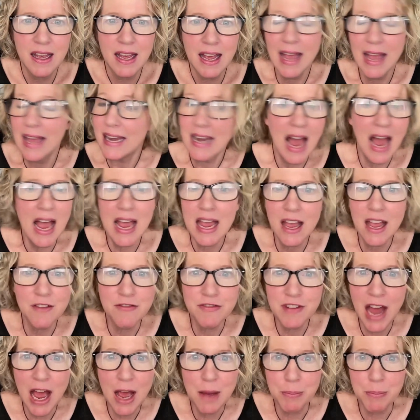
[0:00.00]
And I have
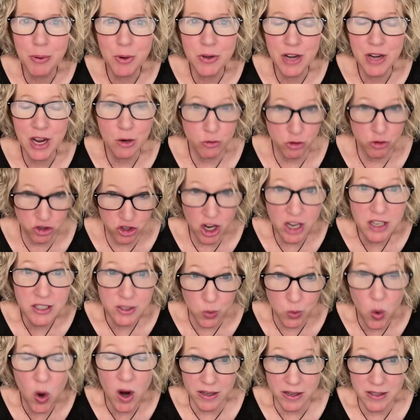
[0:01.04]
not burned out
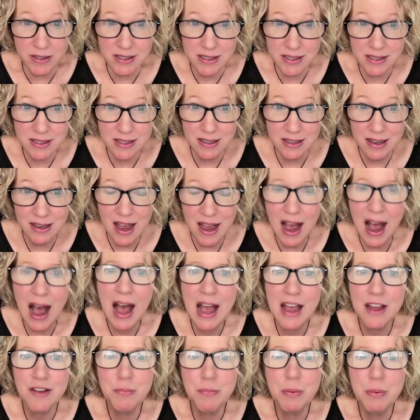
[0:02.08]
just once.
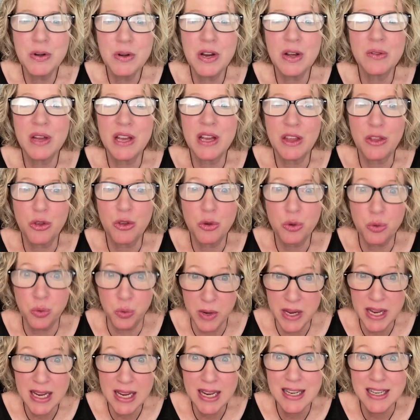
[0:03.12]
I have burned out like
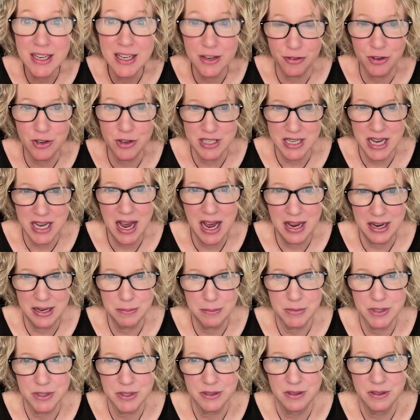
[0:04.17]
3 different
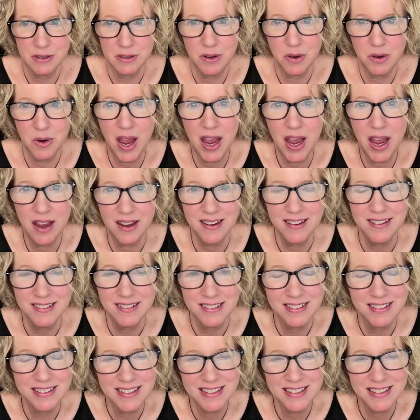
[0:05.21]
times. Okay.
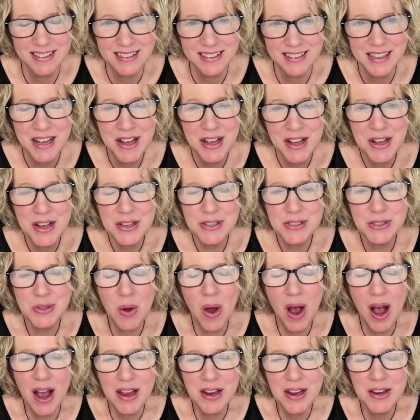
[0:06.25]
So
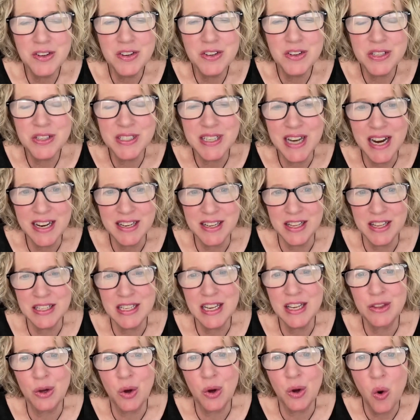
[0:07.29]
I understand this
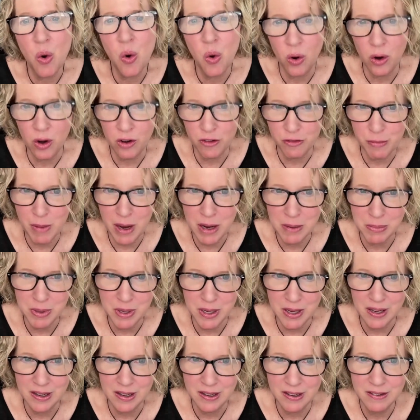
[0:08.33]
at the core of my
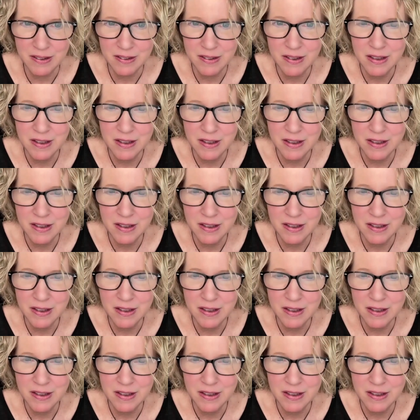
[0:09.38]
being.